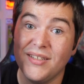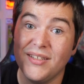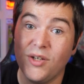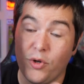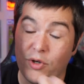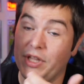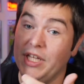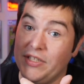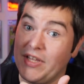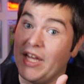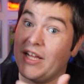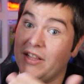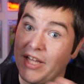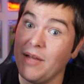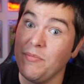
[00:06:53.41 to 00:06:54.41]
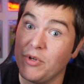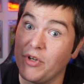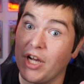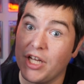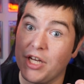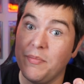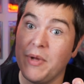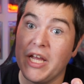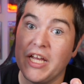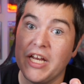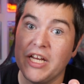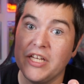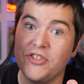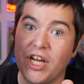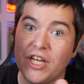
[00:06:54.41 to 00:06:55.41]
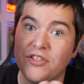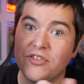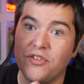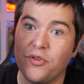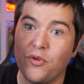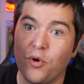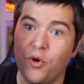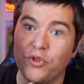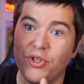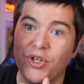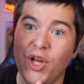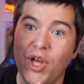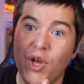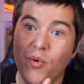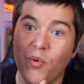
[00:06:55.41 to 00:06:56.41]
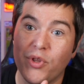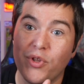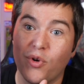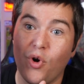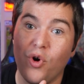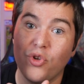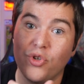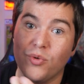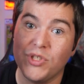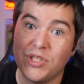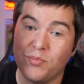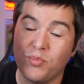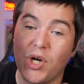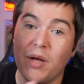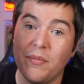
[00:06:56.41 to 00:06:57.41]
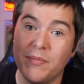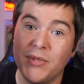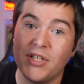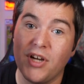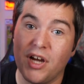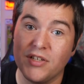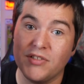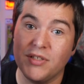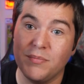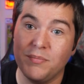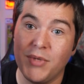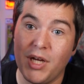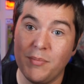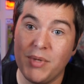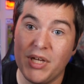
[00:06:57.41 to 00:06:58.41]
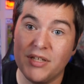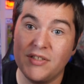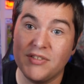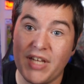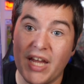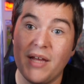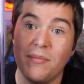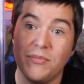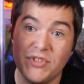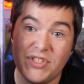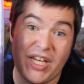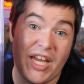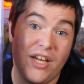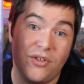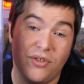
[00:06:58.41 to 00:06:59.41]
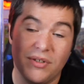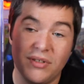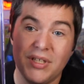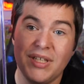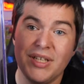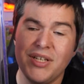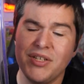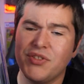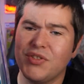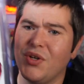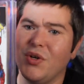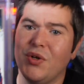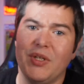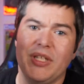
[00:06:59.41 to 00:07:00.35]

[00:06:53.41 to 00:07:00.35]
or at least they claim they're not going to make any changes to their holder when their holder was a problem and caused a big scandal. So